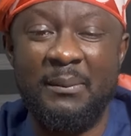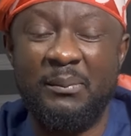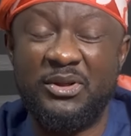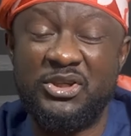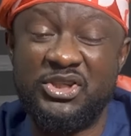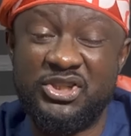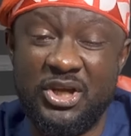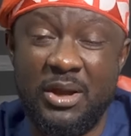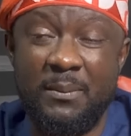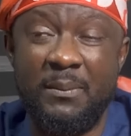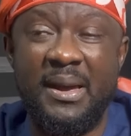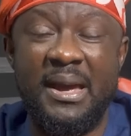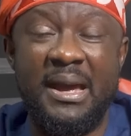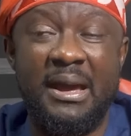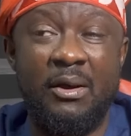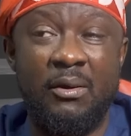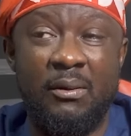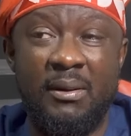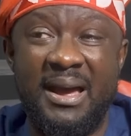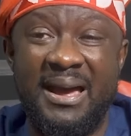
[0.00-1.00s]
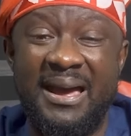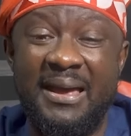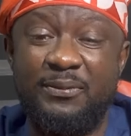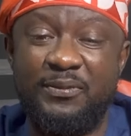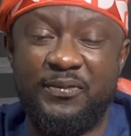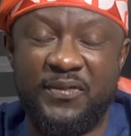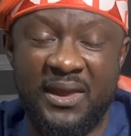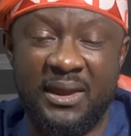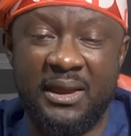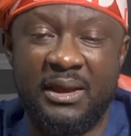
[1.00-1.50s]
But somehow, I
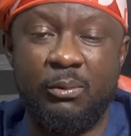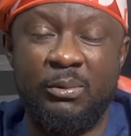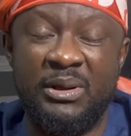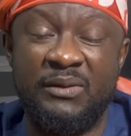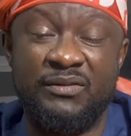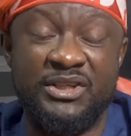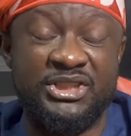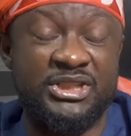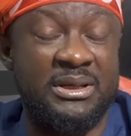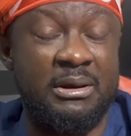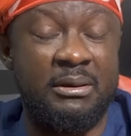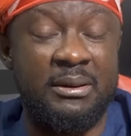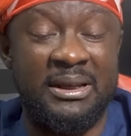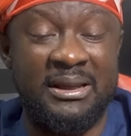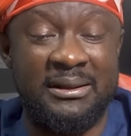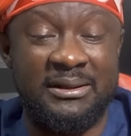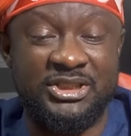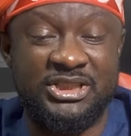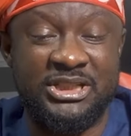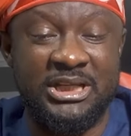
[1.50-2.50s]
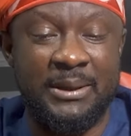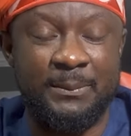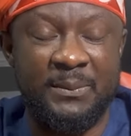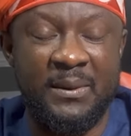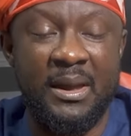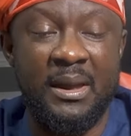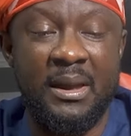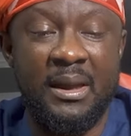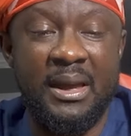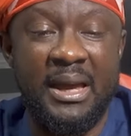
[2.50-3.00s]
think with visionary
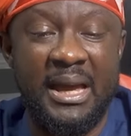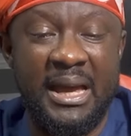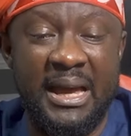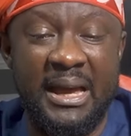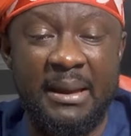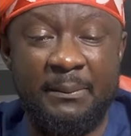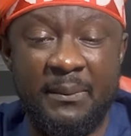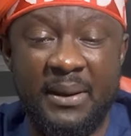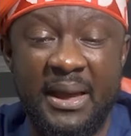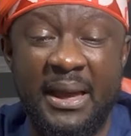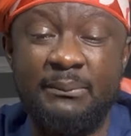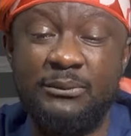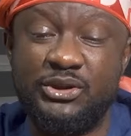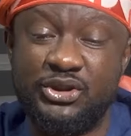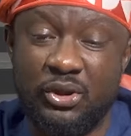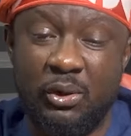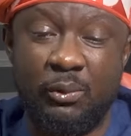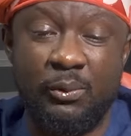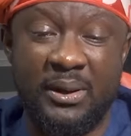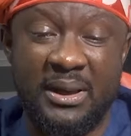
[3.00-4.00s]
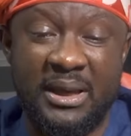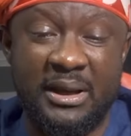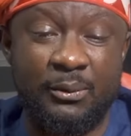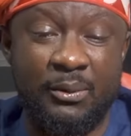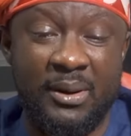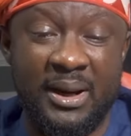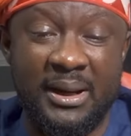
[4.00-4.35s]
leadership, um, I'm sure we'll get it